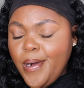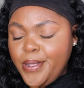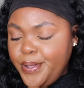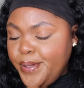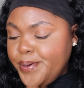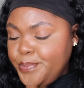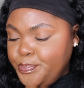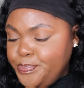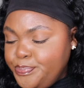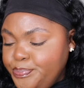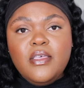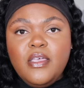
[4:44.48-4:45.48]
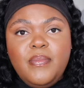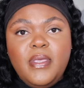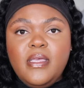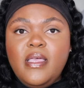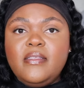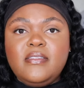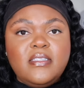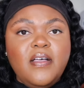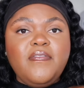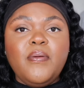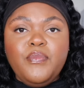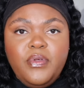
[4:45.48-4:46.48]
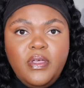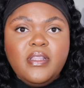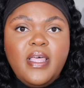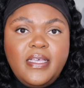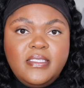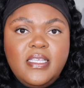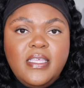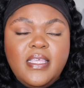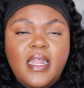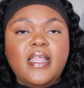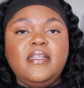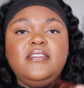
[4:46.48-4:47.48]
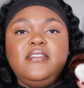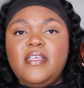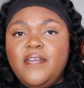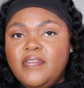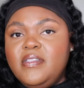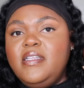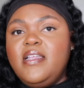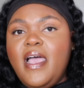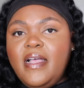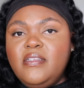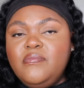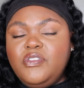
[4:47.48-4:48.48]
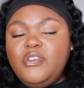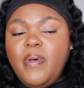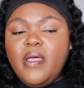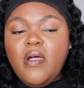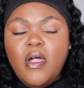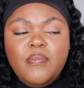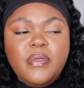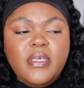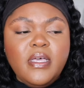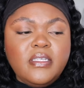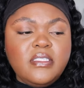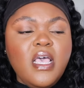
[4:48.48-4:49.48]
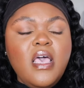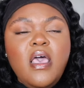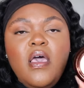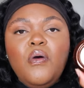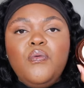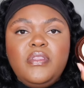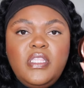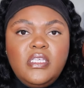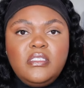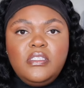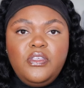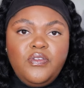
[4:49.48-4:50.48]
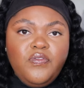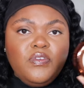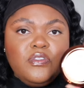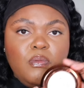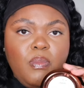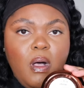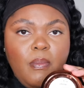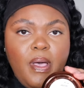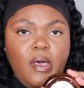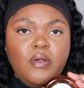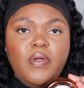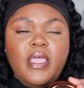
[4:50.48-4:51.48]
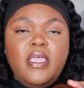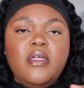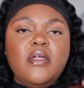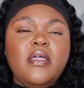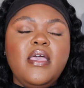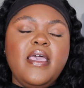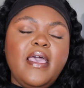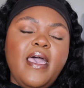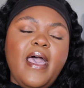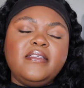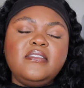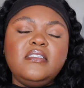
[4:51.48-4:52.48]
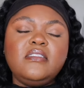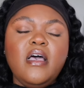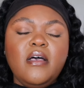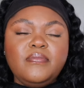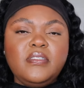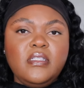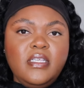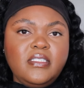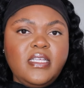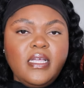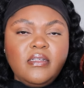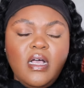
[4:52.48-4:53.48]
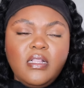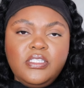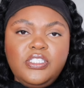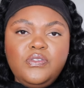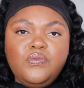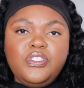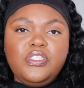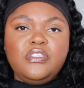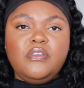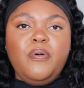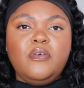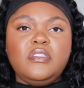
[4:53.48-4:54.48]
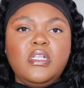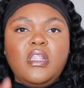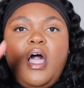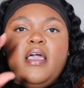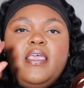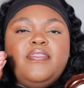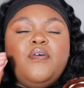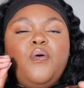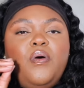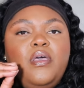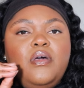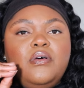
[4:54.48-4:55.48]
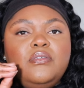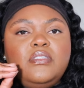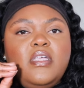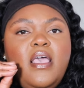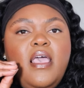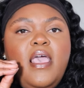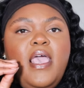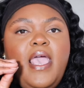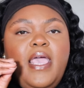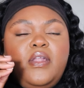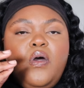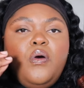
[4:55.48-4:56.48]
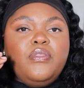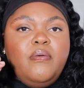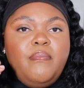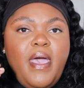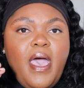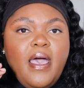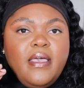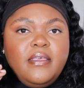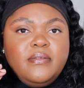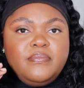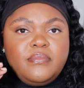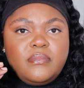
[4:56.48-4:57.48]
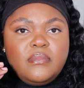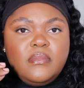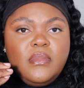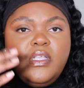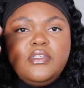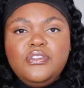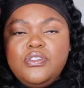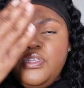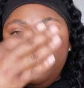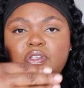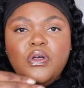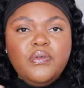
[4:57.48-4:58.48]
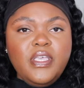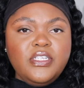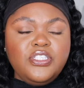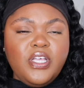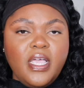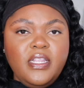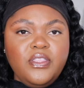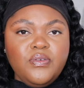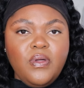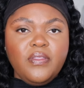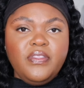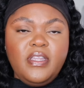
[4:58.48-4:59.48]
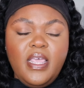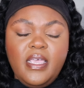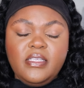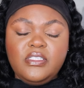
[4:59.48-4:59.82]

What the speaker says: You know. Look at me. It's stuff I'm realizing that I definitely need to add into my cart, because with this Universal Balm Powder right here, it has this obsolete technology which is supposed to lock in the oils and hold them back so you don't get shiny throughout the day.